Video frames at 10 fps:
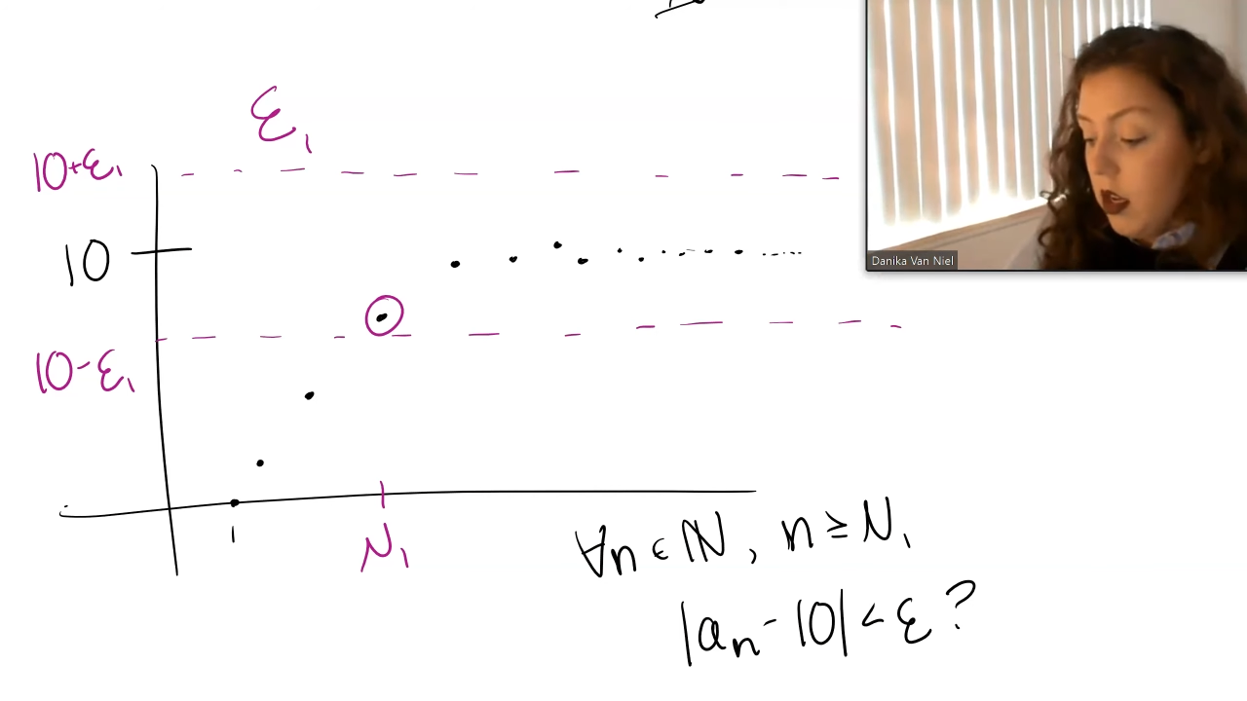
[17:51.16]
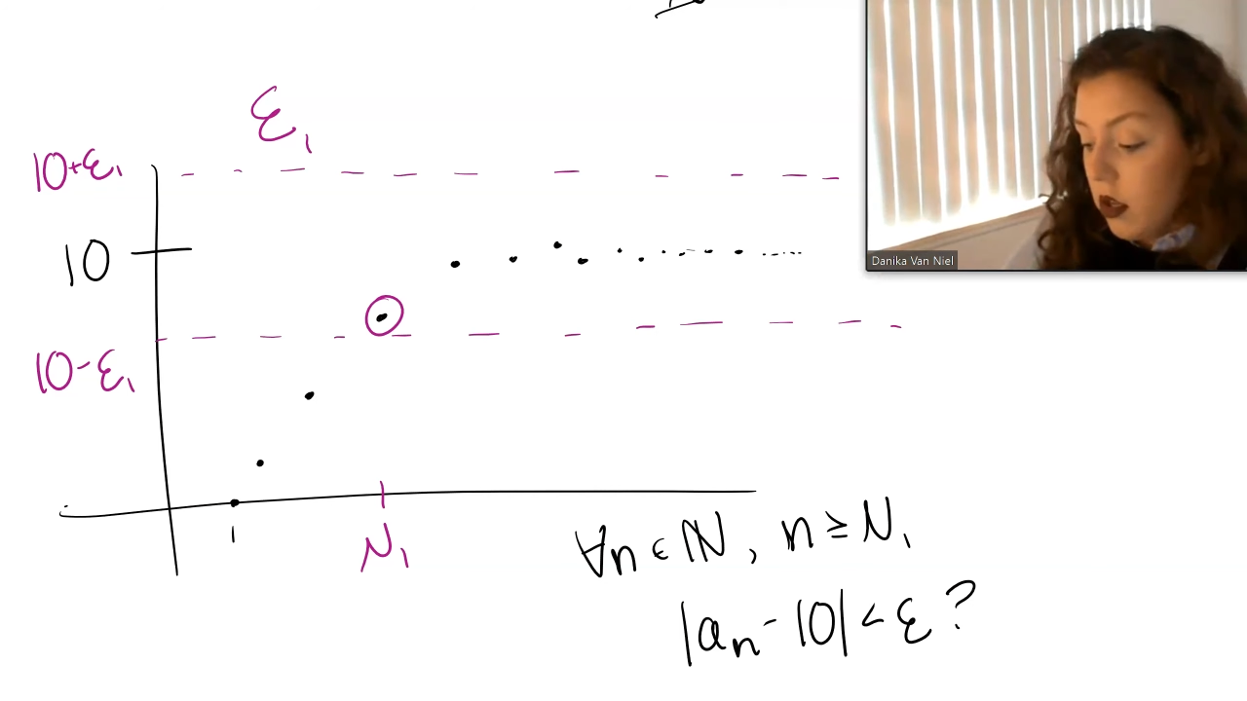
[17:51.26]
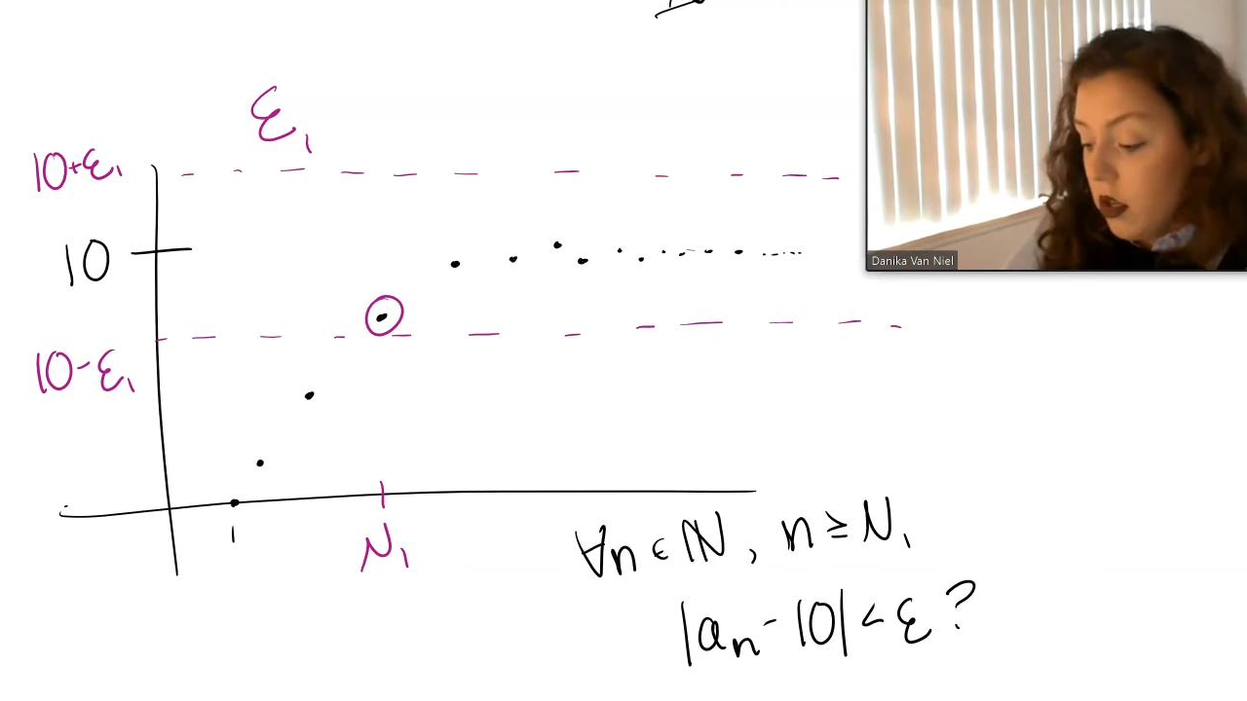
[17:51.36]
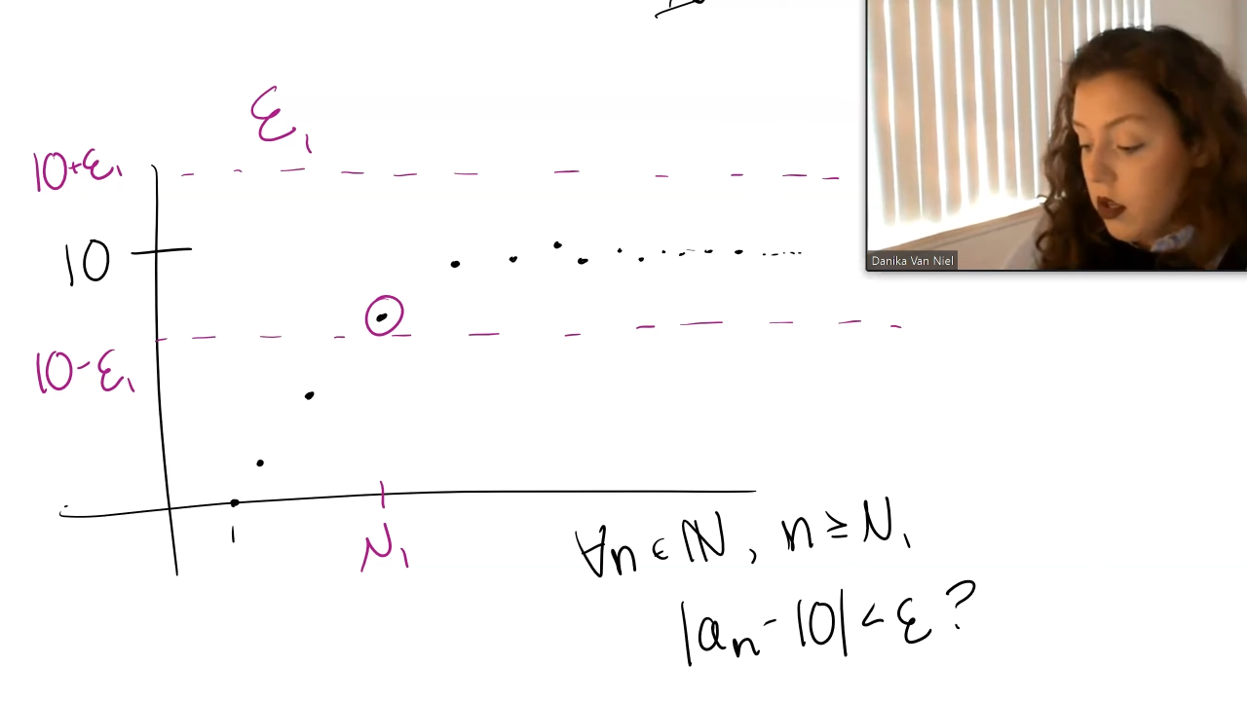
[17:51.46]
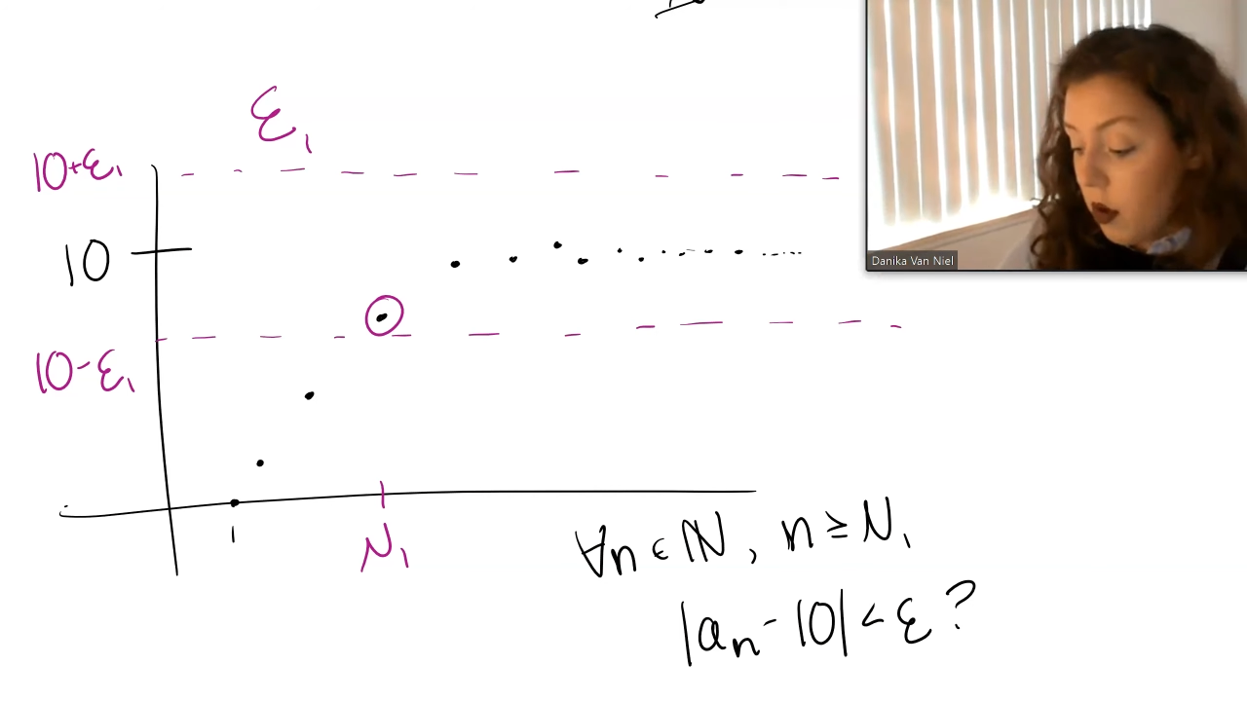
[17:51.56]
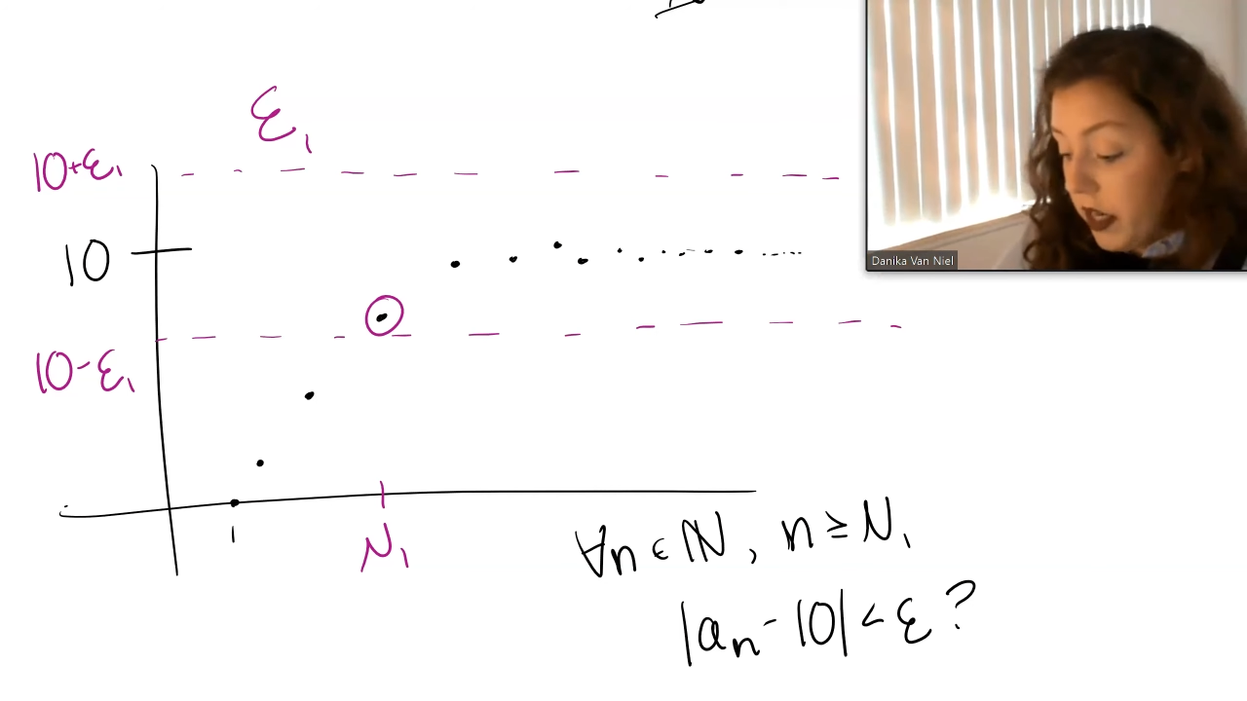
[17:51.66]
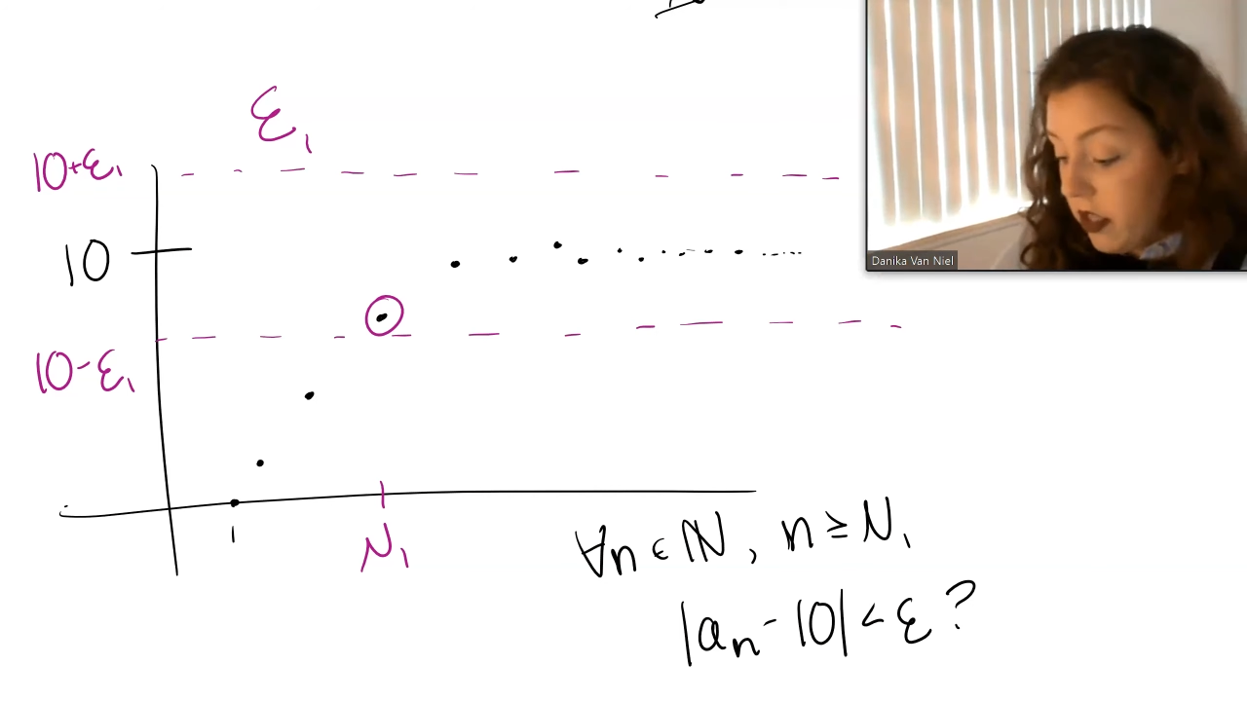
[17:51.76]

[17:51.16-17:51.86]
So we